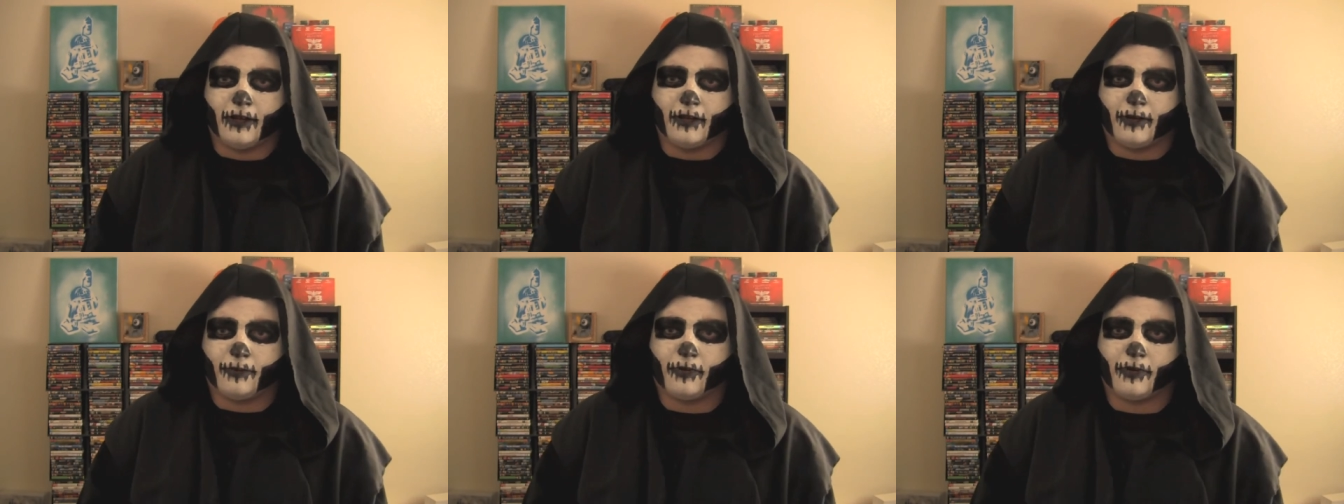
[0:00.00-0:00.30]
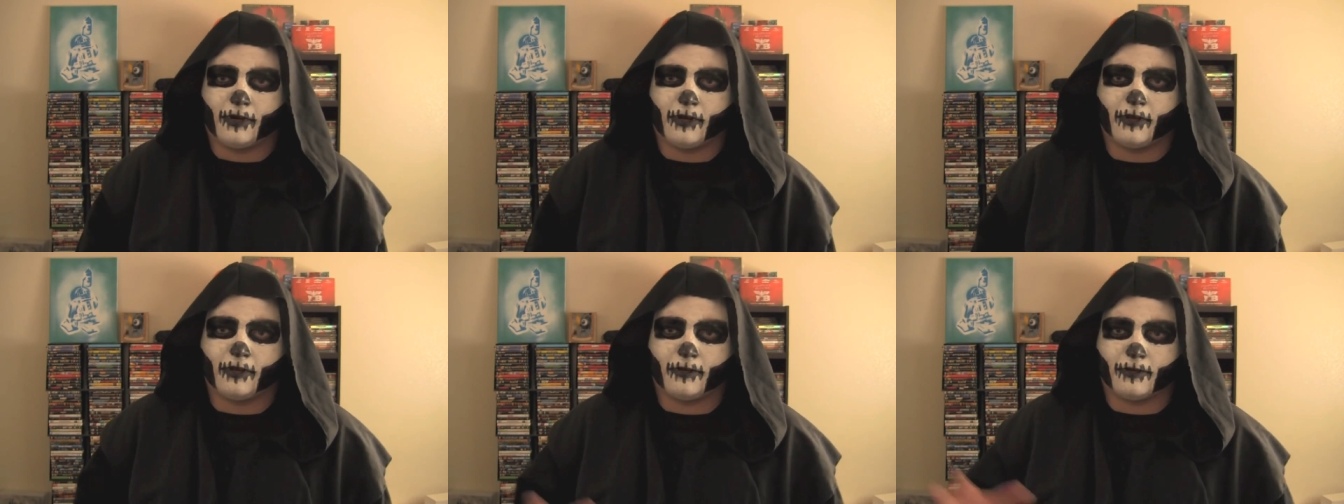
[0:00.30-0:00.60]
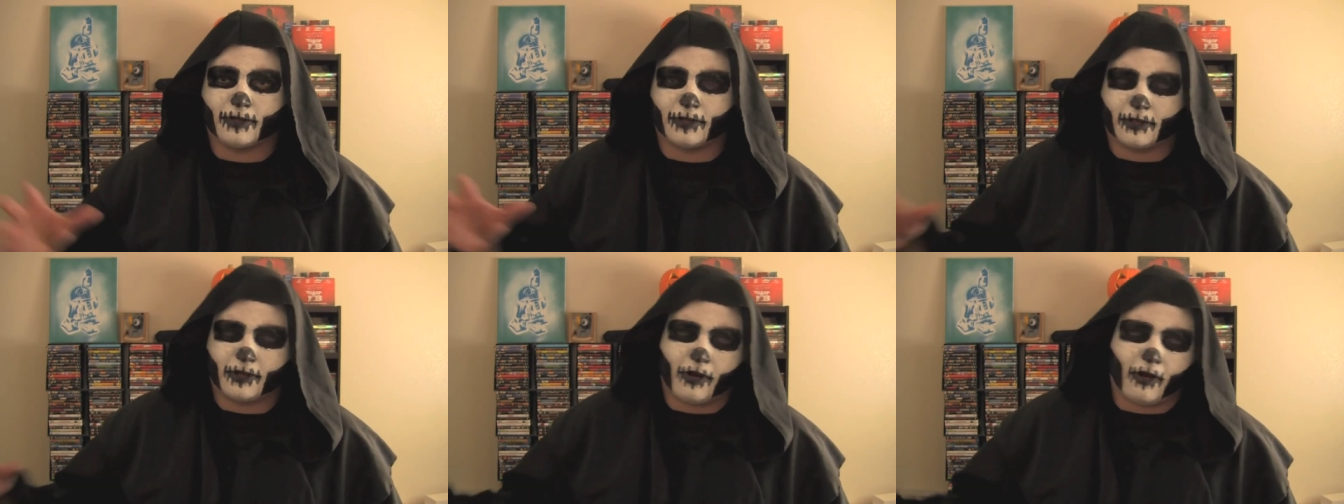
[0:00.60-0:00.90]
to put a little
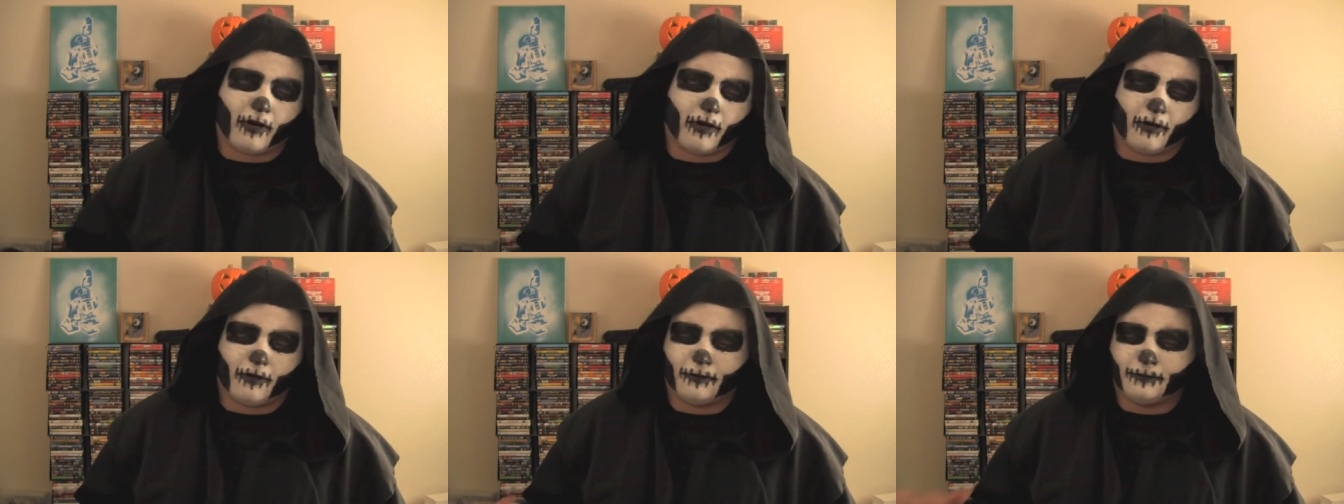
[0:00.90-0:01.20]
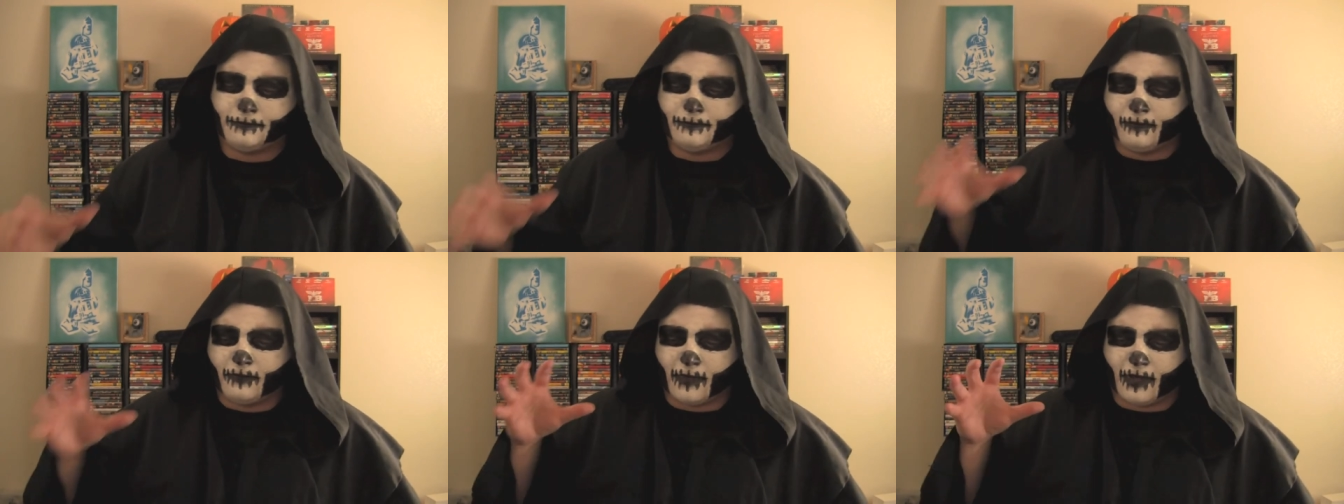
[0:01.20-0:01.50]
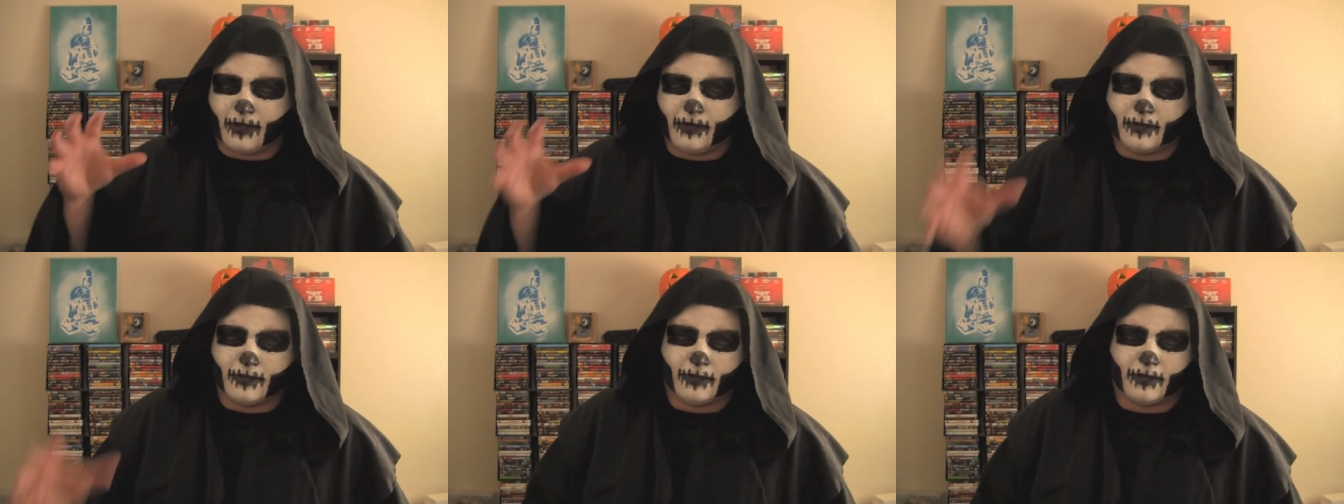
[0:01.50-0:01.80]
skull,
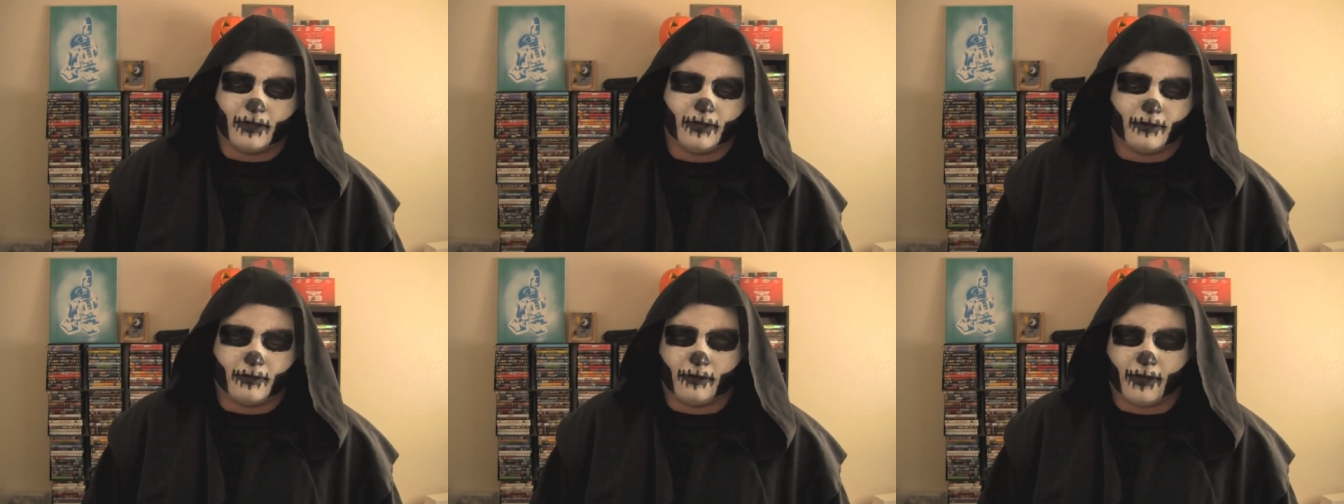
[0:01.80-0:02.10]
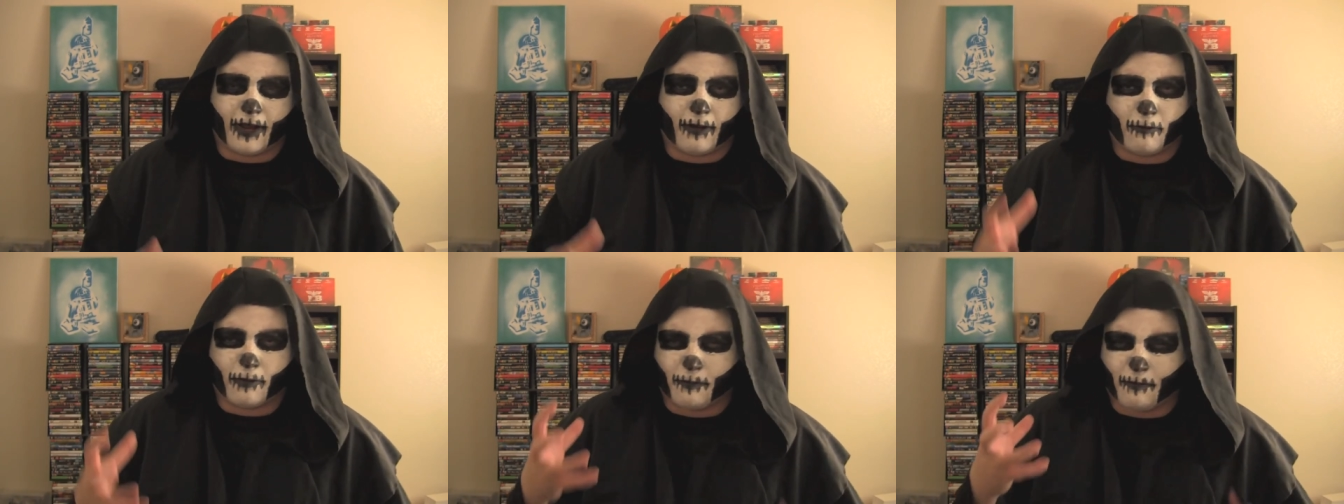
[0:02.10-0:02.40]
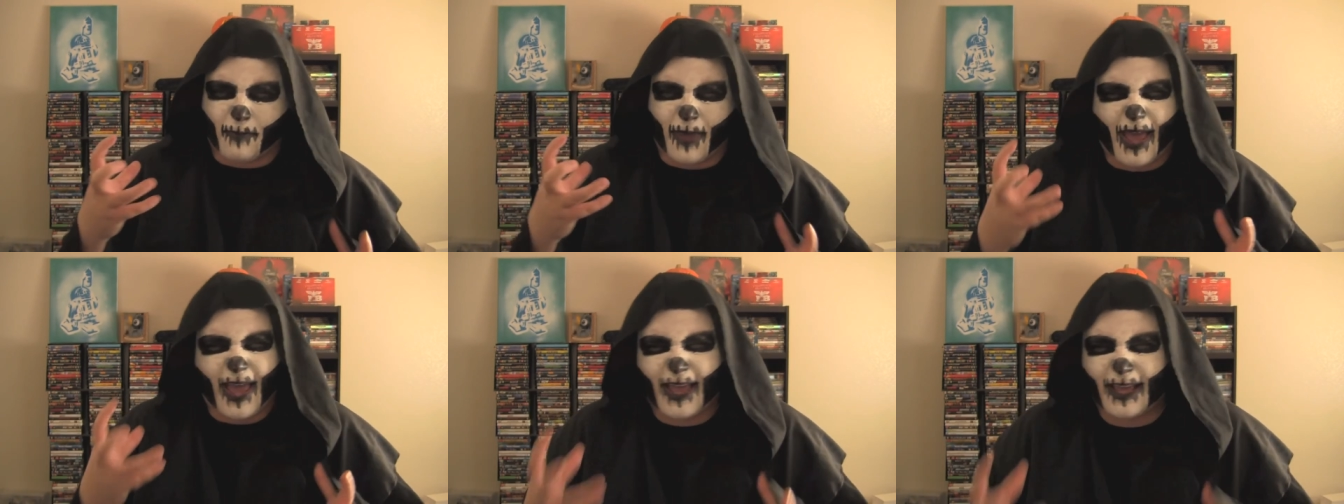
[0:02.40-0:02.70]
and it, it, like with
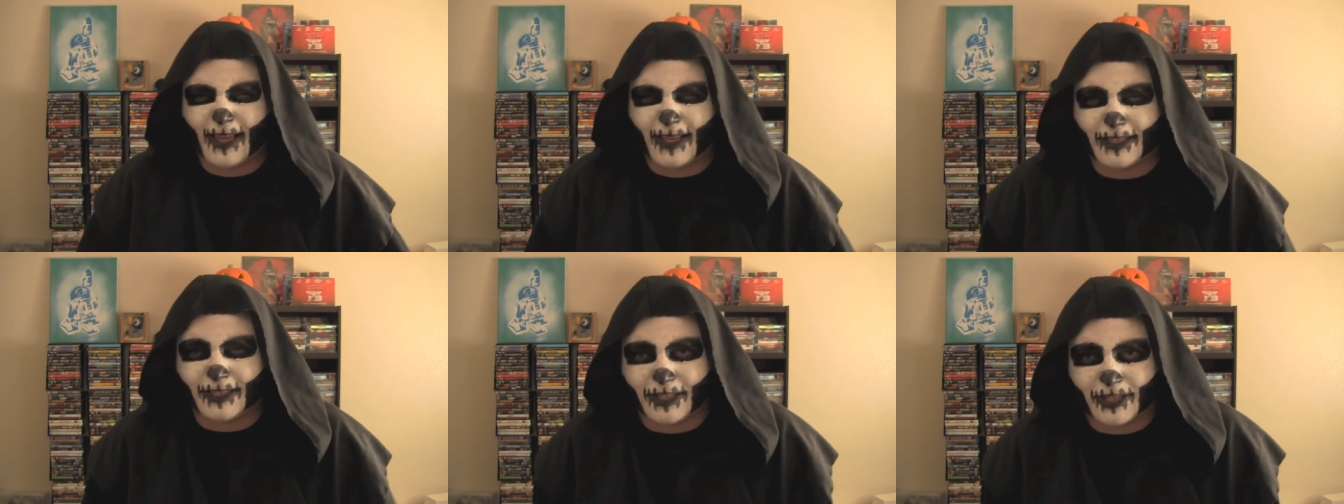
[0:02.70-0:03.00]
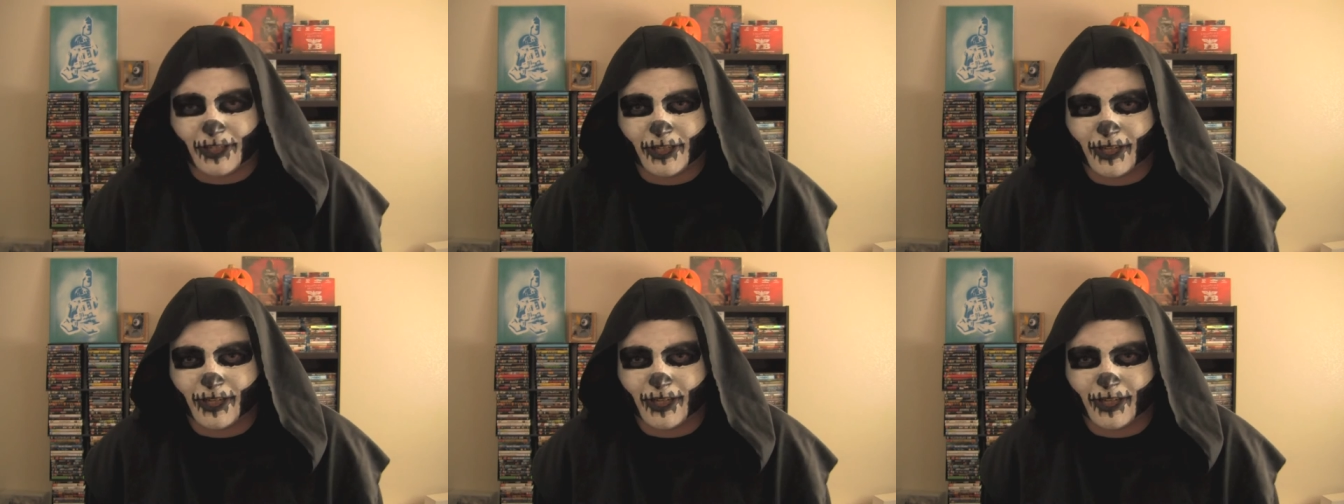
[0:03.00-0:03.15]
maggots and